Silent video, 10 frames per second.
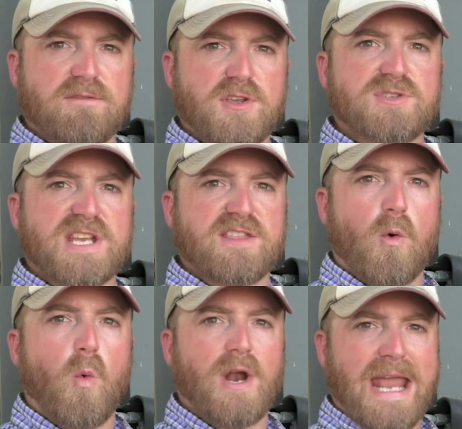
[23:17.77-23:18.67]
of using the
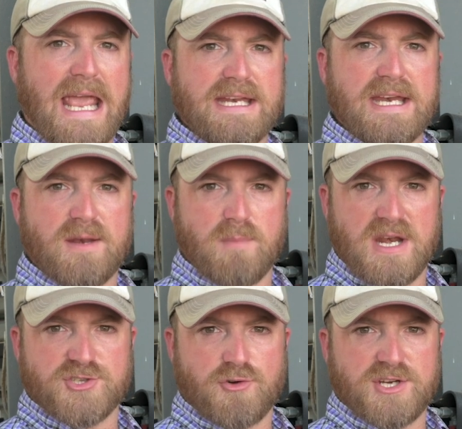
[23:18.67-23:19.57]
one-handed
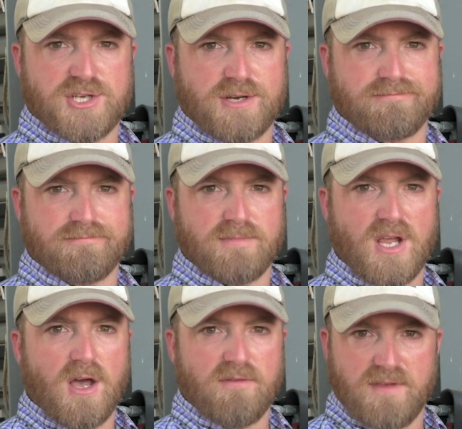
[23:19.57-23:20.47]
administration
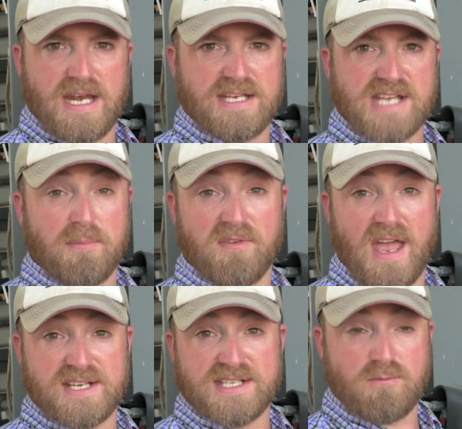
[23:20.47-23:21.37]
of any type of
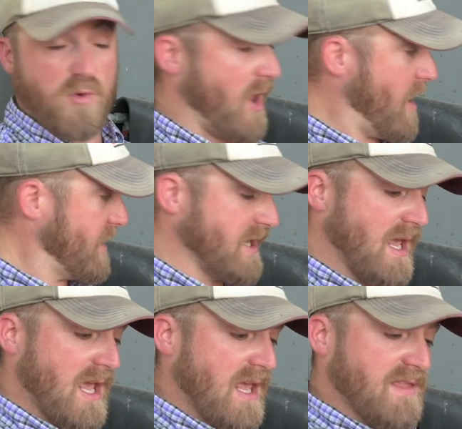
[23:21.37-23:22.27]
vaccine product.
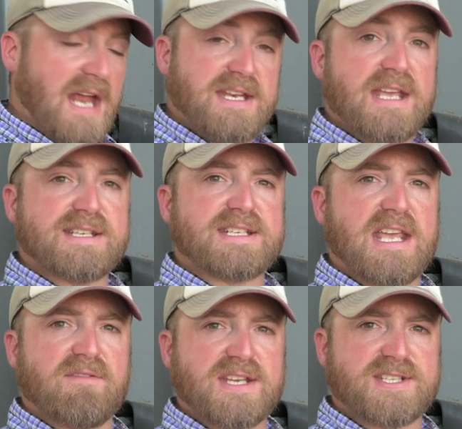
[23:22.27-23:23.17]
The idea is to
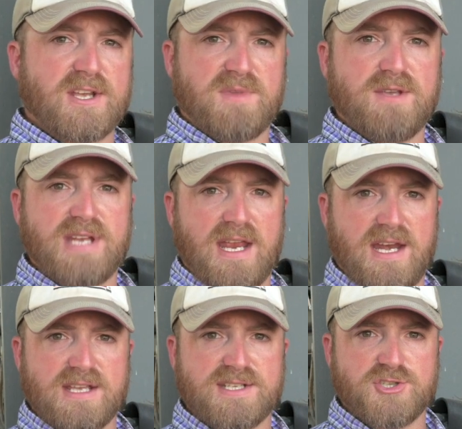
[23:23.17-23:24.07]
give a
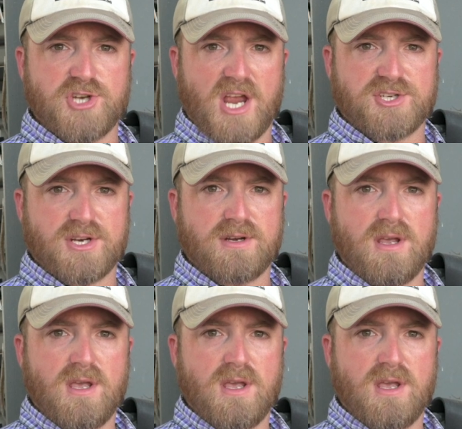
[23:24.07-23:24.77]
subcutaneous injection